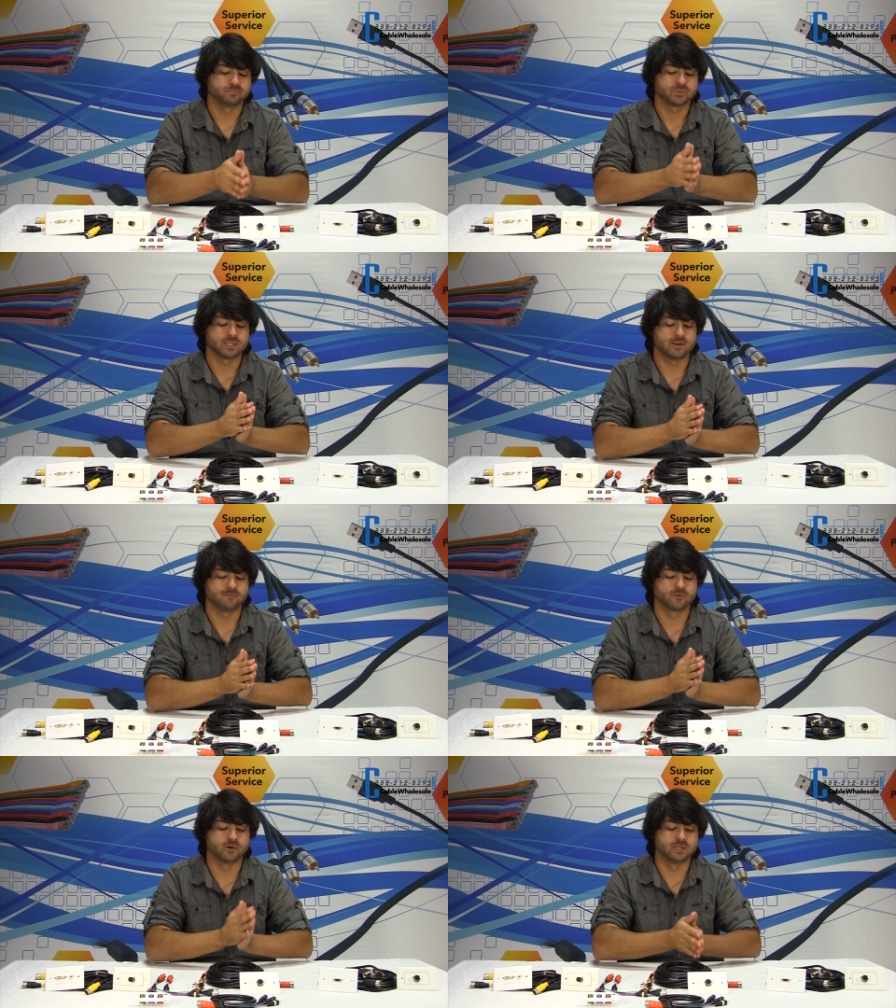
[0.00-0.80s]
Now,
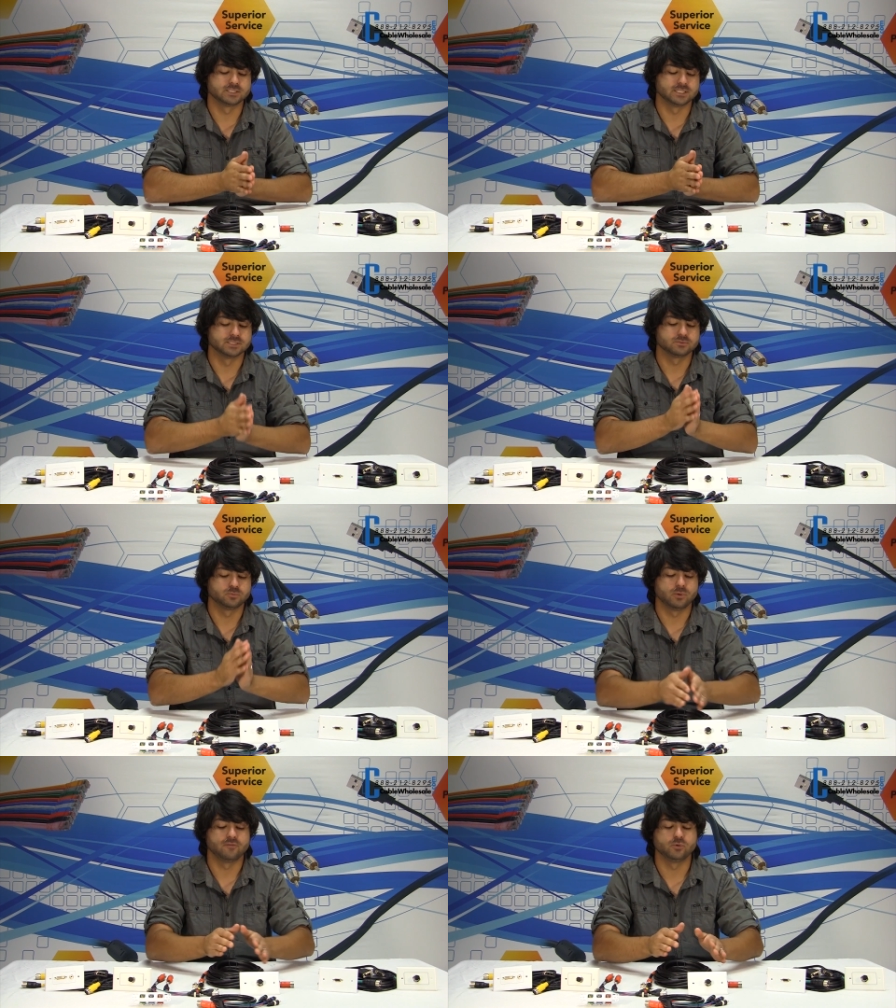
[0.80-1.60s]
for instance,
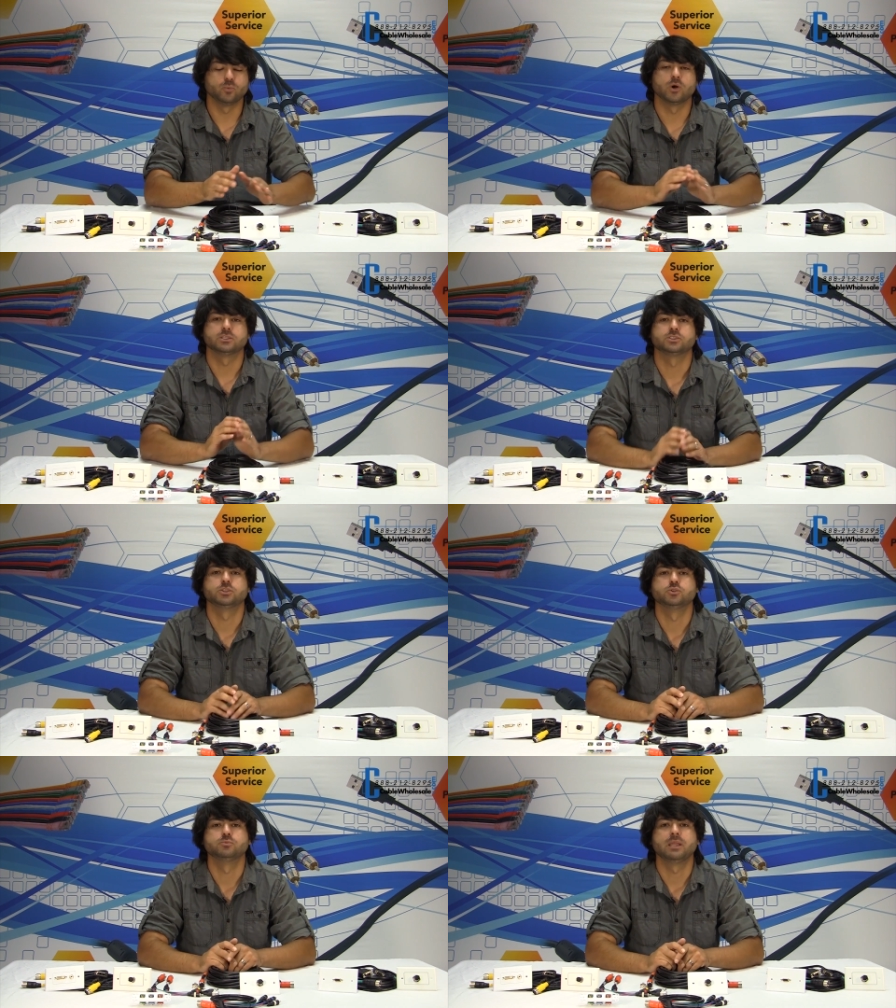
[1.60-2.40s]
if you want
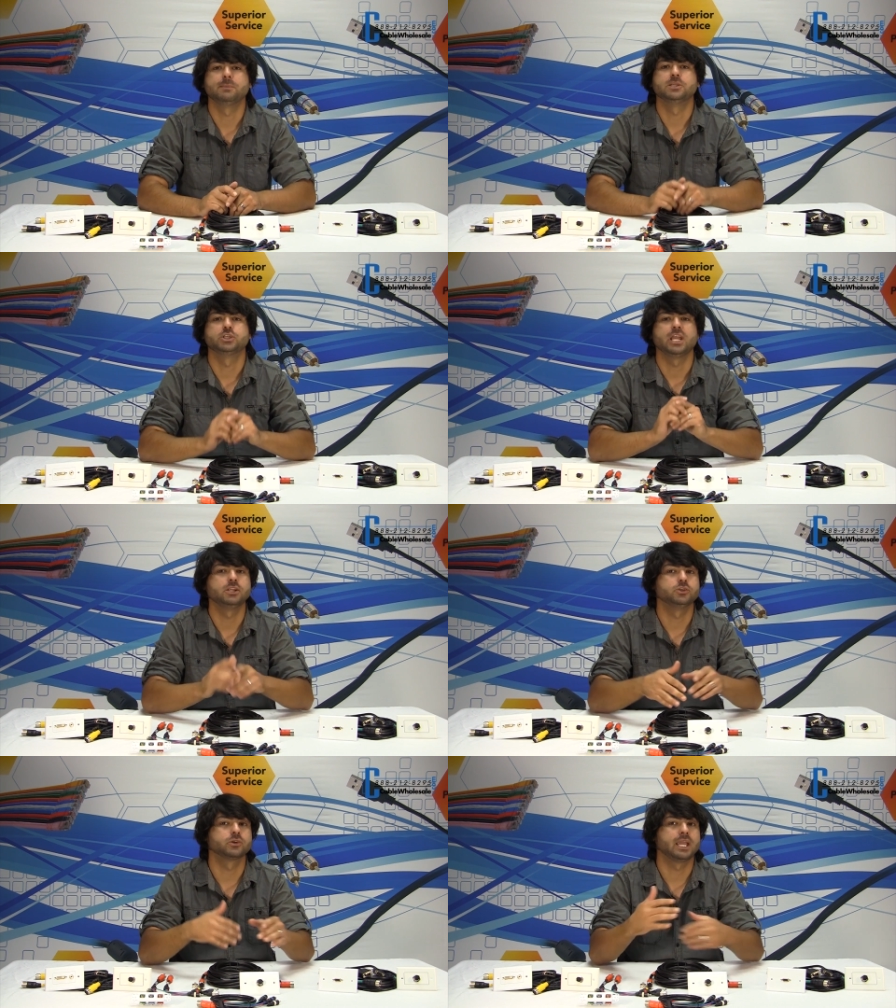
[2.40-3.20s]
to maybe
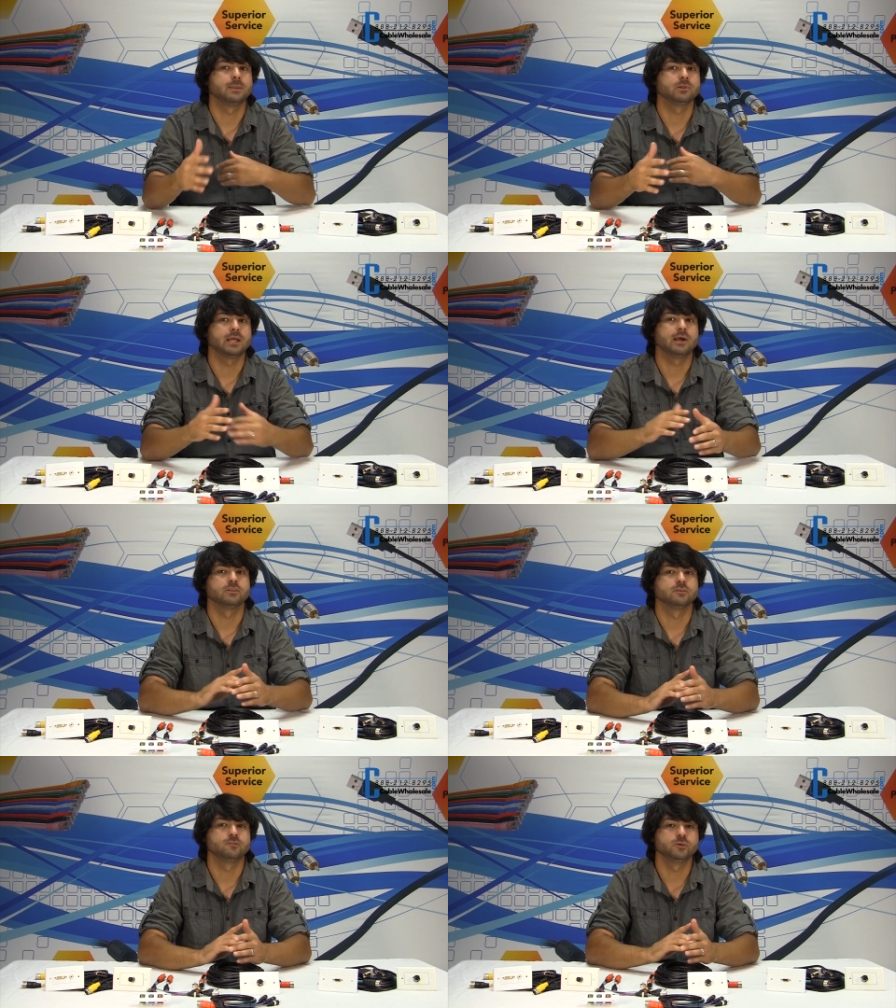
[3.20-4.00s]
change your cable out
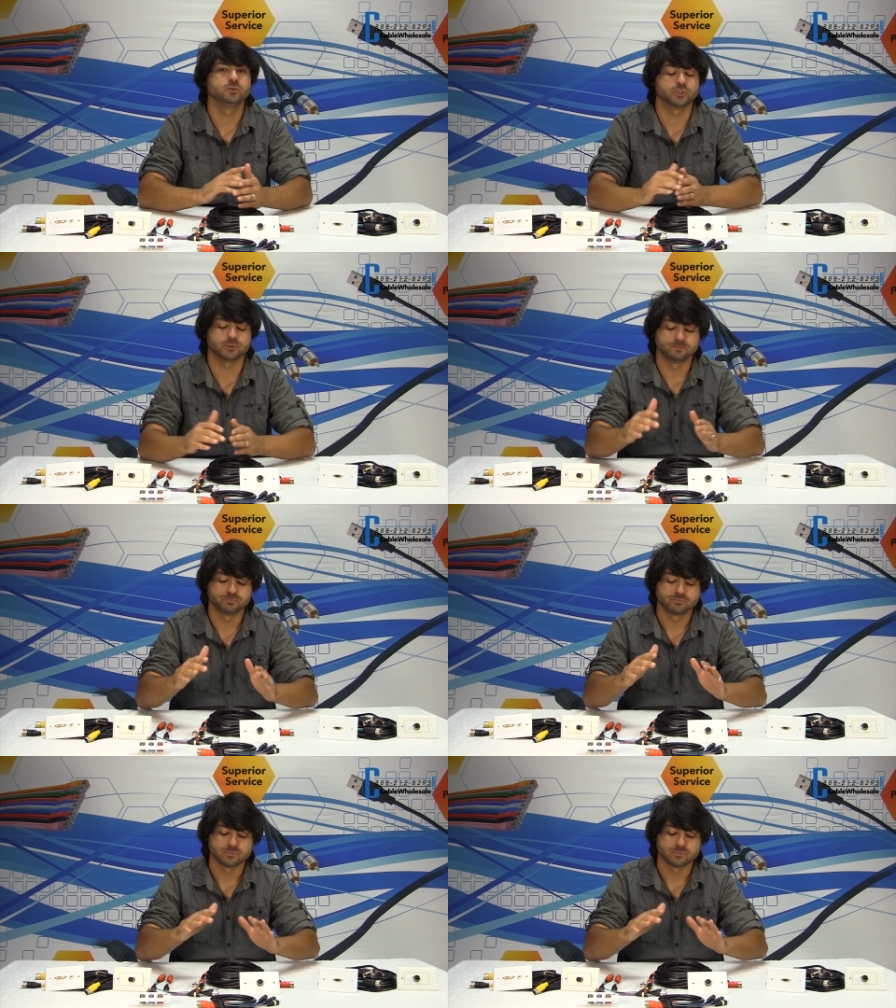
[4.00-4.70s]
in the future